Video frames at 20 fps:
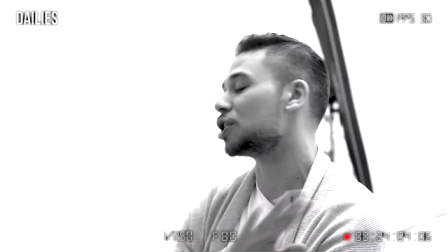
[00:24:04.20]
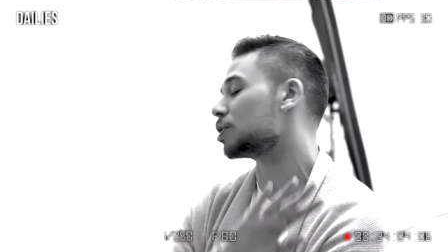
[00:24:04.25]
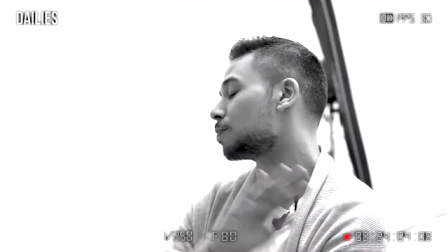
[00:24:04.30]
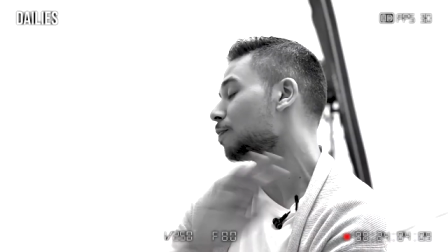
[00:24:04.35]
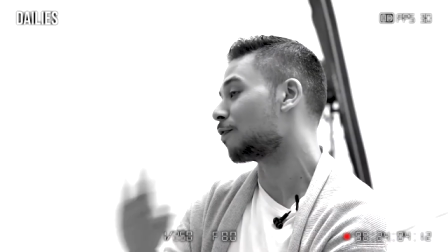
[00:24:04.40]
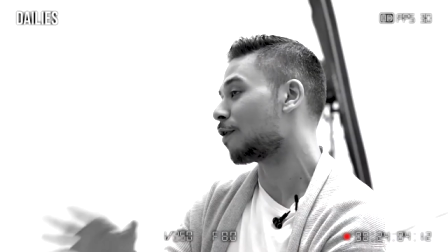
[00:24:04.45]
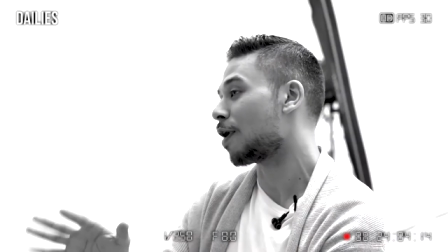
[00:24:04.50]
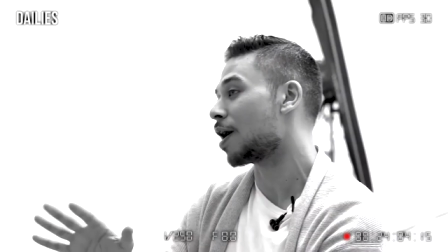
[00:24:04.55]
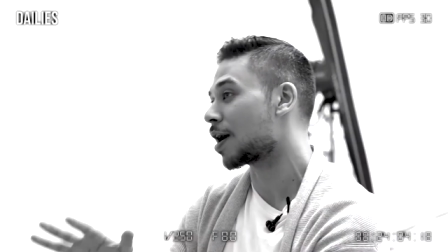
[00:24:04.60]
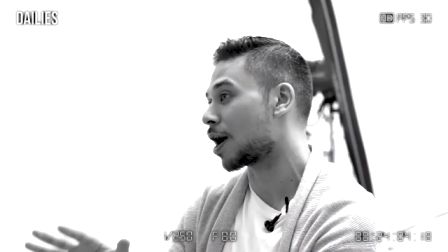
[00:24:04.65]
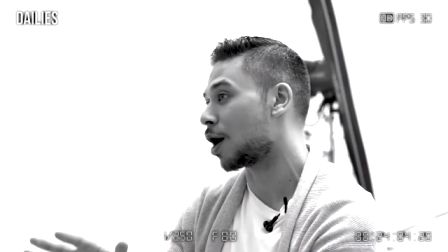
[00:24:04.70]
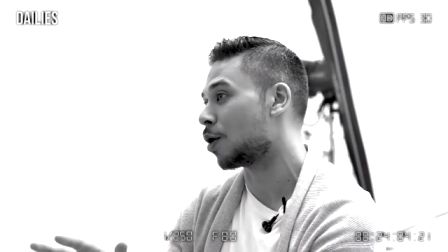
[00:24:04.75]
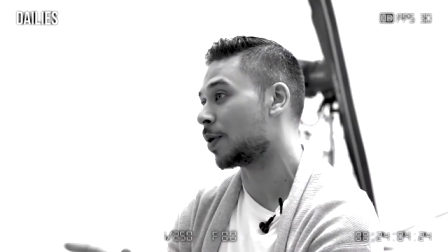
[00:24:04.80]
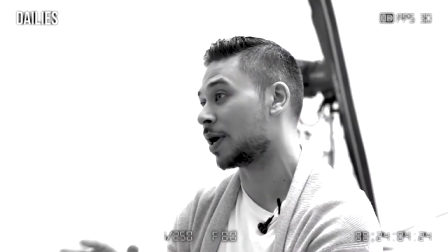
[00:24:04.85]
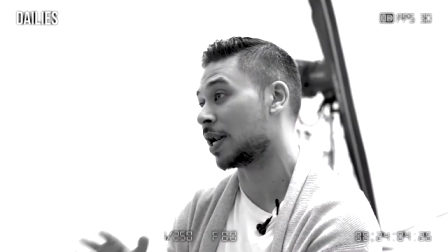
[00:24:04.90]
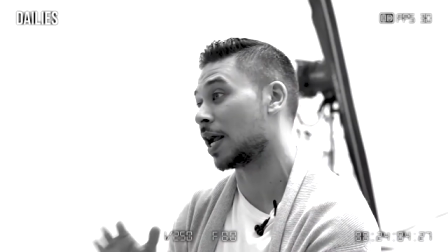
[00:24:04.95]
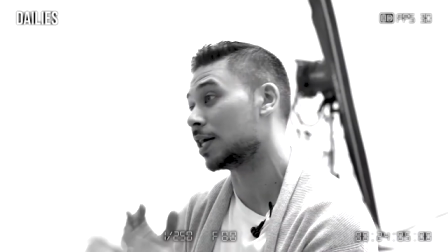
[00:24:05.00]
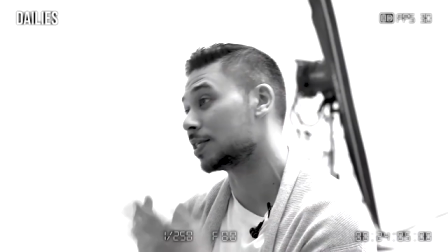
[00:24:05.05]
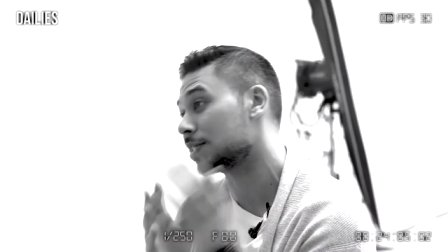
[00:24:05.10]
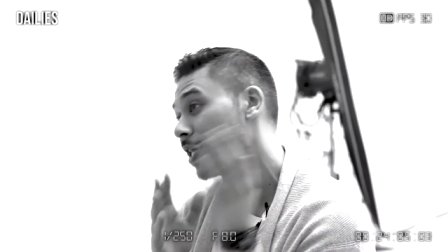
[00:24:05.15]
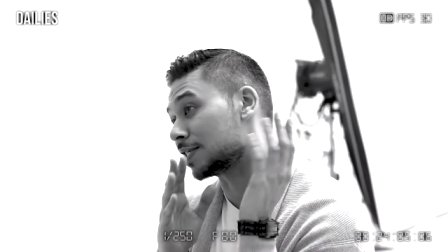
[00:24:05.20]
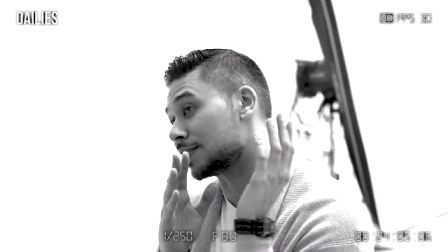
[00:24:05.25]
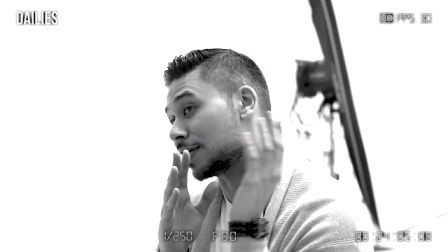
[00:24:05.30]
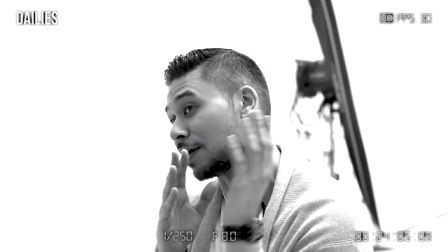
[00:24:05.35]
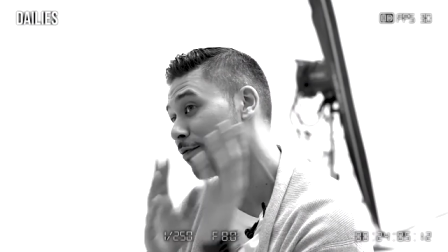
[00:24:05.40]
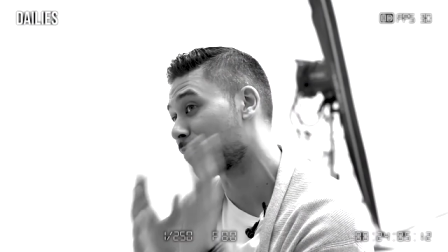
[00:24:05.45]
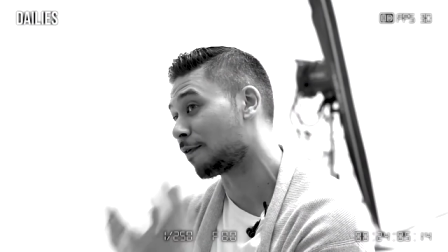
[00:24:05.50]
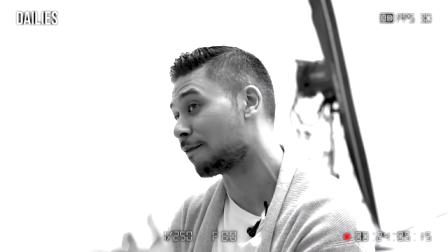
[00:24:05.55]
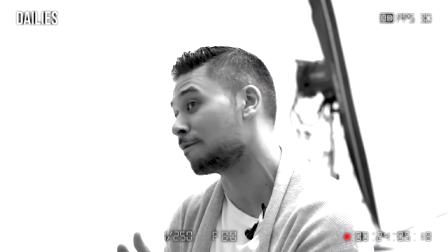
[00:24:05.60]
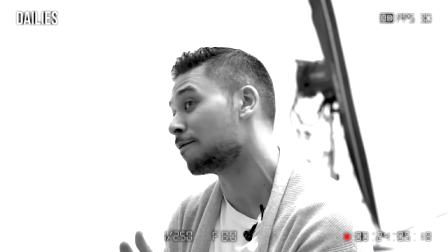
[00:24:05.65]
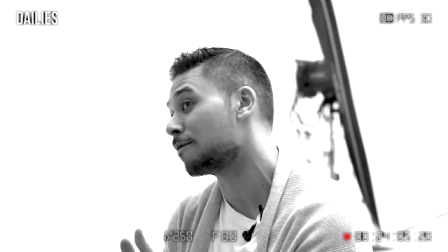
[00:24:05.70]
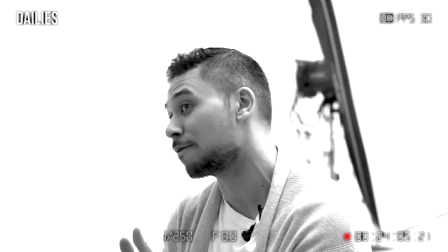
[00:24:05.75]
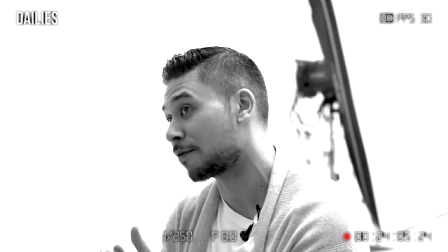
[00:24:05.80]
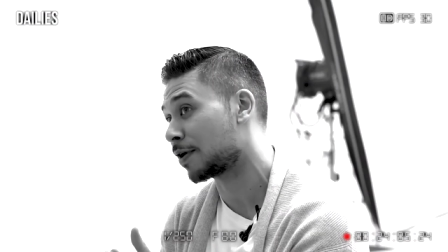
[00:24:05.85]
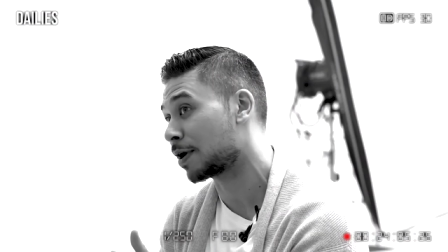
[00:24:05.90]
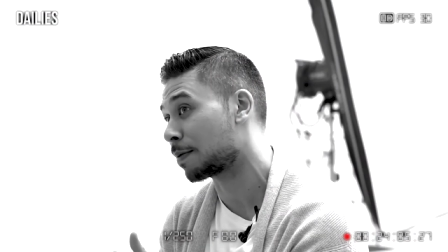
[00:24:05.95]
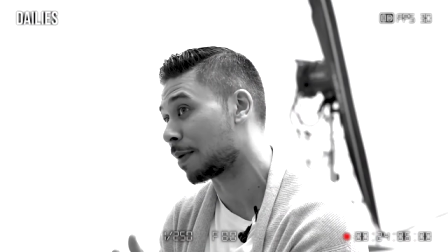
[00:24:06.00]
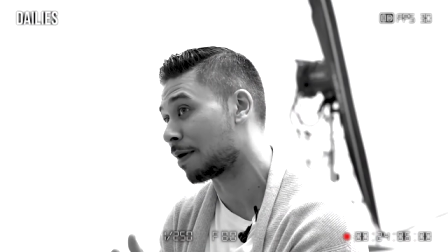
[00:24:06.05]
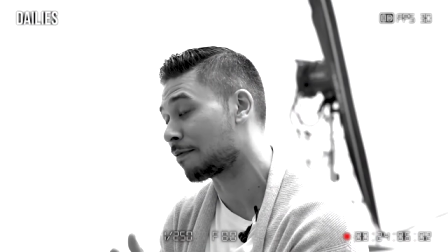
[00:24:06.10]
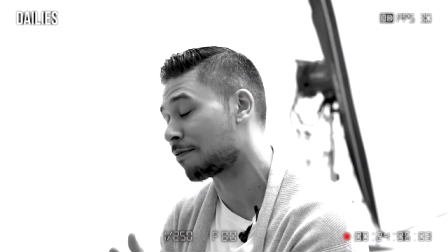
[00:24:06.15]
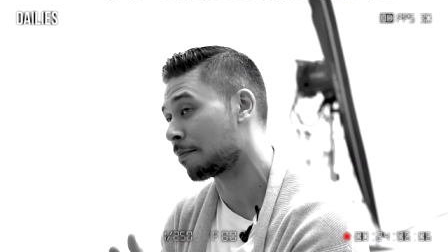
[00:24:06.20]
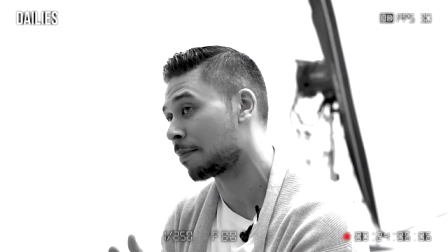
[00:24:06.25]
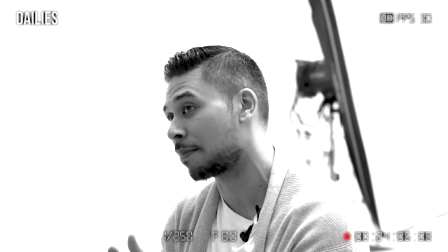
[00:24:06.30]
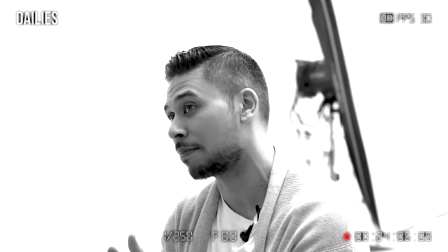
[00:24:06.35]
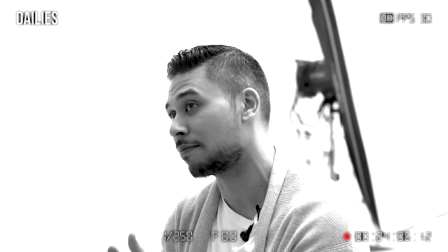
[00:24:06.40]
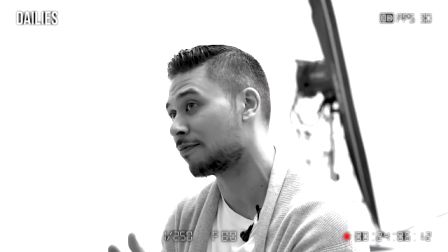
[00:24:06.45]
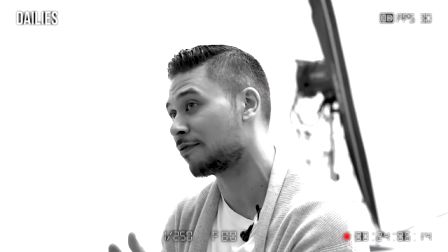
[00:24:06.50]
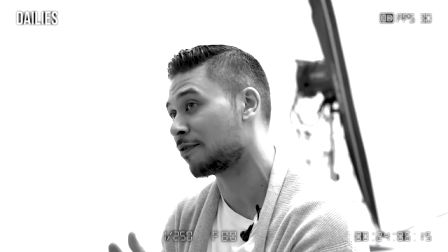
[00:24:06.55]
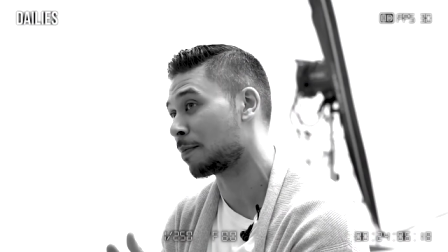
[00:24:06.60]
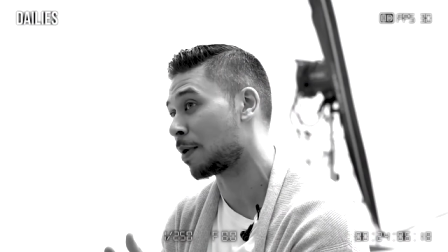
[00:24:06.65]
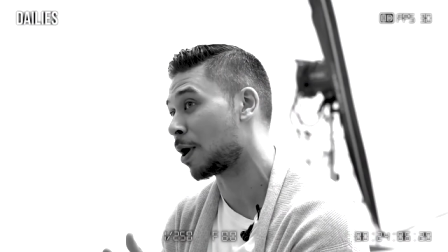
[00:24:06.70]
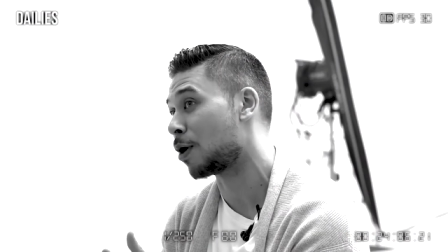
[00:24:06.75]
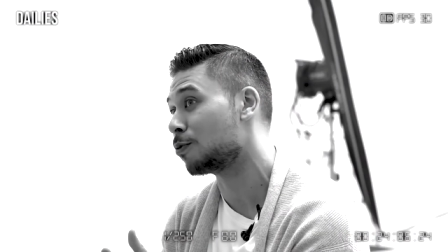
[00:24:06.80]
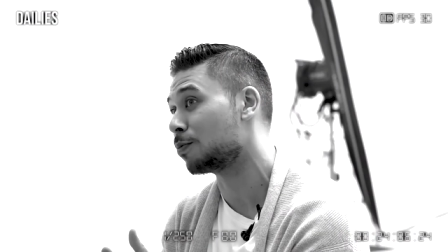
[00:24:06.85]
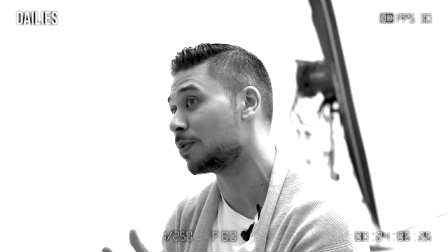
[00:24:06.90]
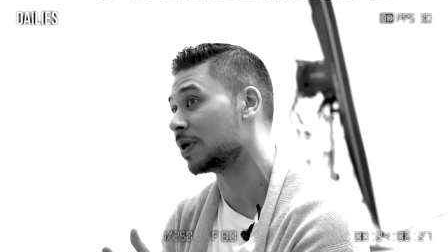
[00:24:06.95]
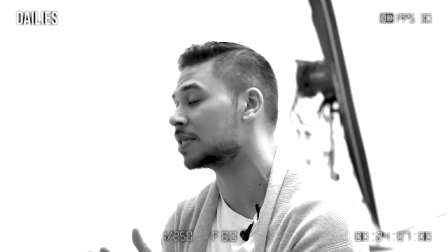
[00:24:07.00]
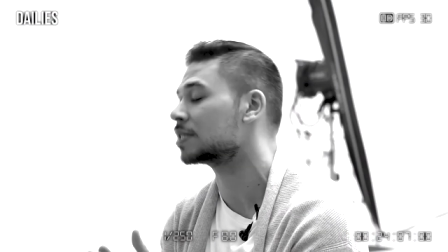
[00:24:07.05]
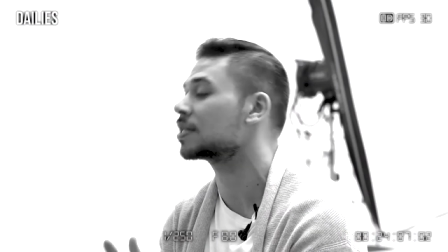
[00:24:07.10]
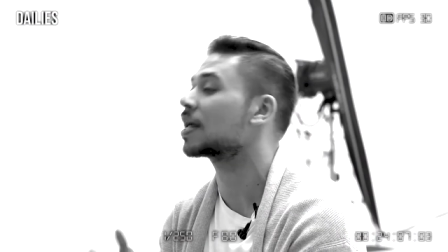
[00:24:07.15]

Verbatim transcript: Just before I go in, I, I see a friend, friend of mine from, from Holby.